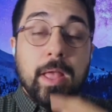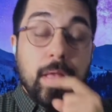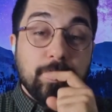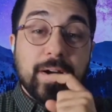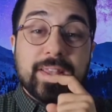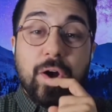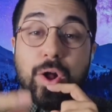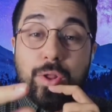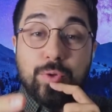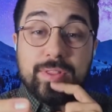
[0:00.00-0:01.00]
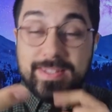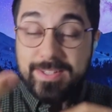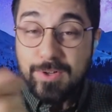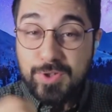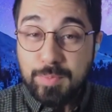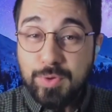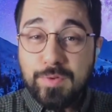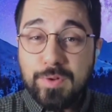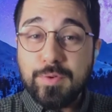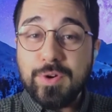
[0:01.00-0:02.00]
But although this is also
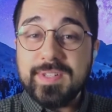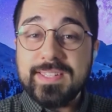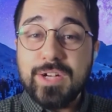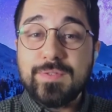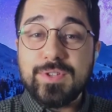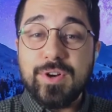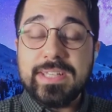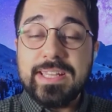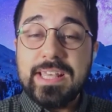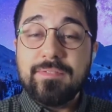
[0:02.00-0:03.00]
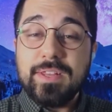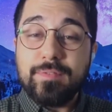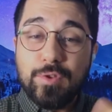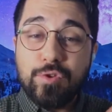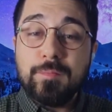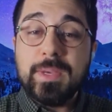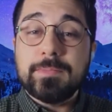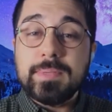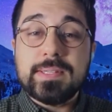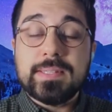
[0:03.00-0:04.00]
beautiful for ourselves all, and even if you've made
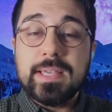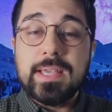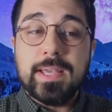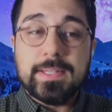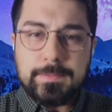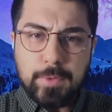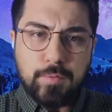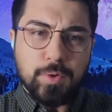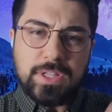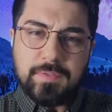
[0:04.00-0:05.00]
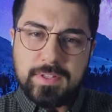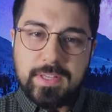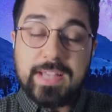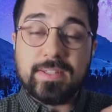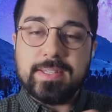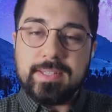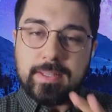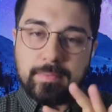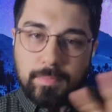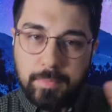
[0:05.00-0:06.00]
mistakes, and of course if it's, as I
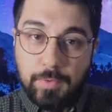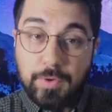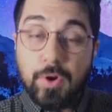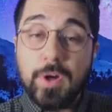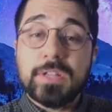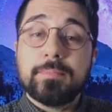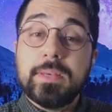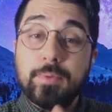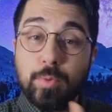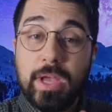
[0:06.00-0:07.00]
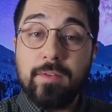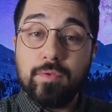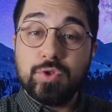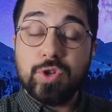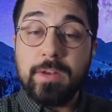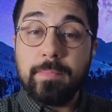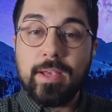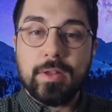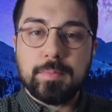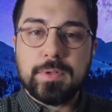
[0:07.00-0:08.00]
said, regarding people, we have to try and make
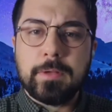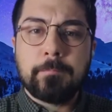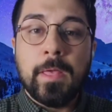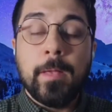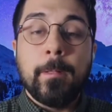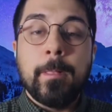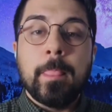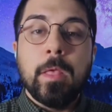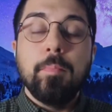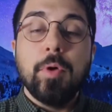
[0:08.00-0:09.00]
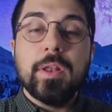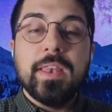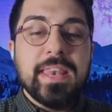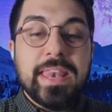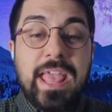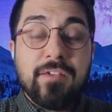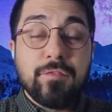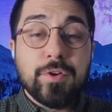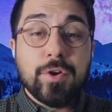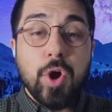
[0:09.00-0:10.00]
it up to them. But
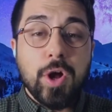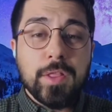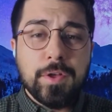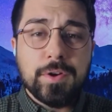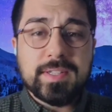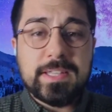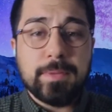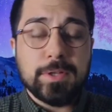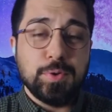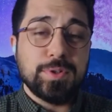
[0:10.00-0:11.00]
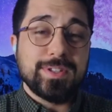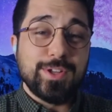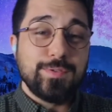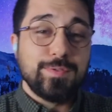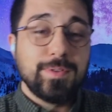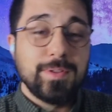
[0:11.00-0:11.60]
never underestimate yourself.